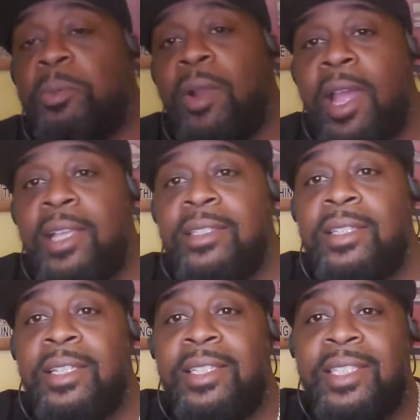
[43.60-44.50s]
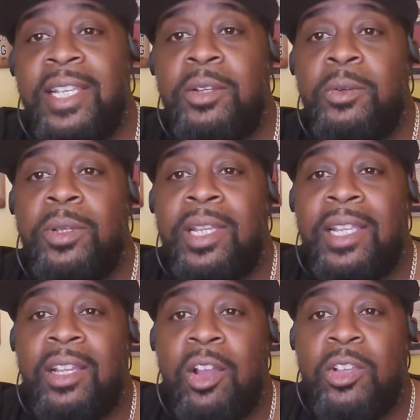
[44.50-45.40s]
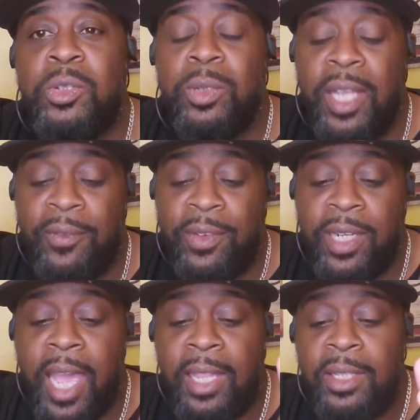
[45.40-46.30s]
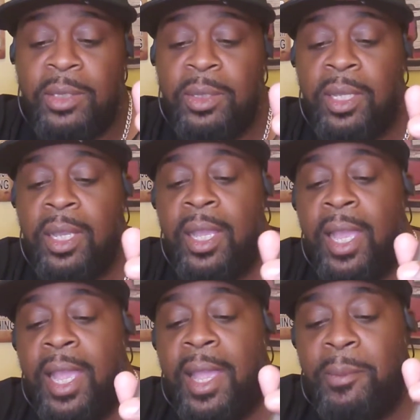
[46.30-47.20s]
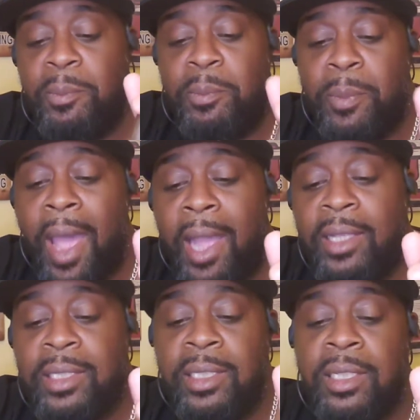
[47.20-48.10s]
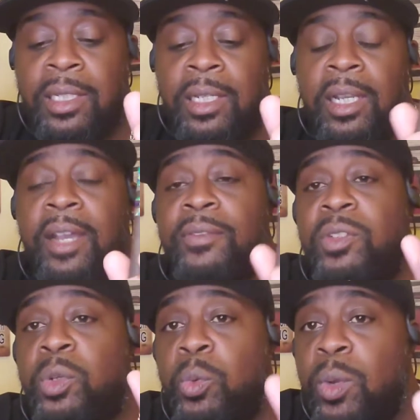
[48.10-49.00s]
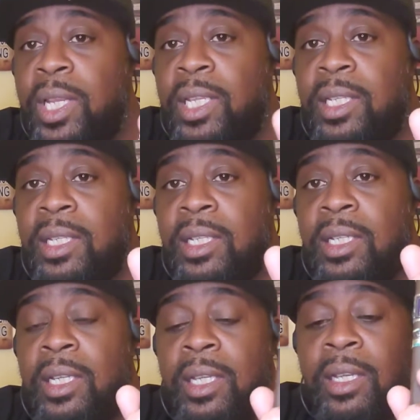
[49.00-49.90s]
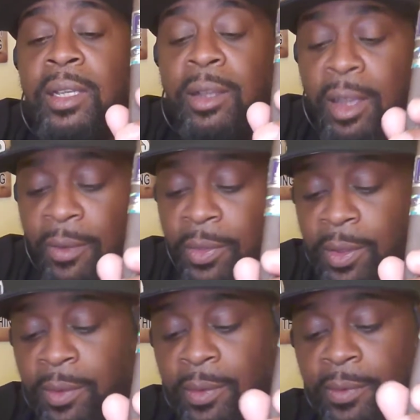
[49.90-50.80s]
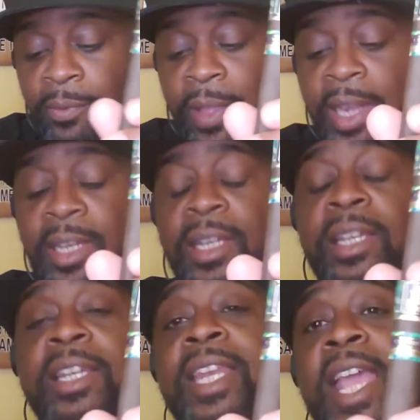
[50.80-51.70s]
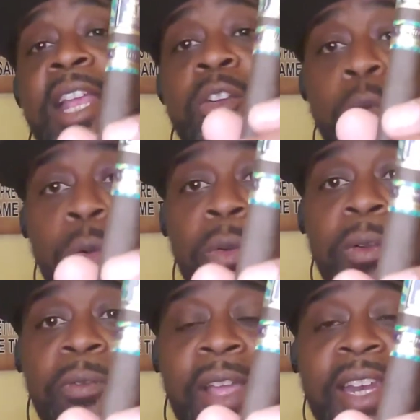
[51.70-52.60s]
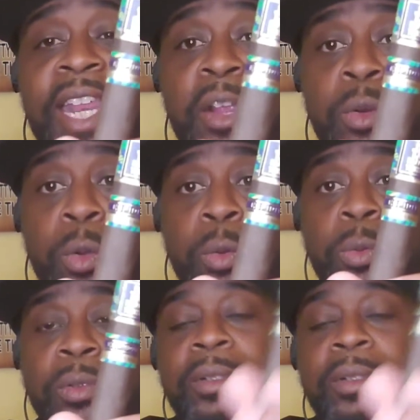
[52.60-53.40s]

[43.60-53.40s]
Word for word: price, a single can cost you $11. A box of 20 of the Fandador, Fandador,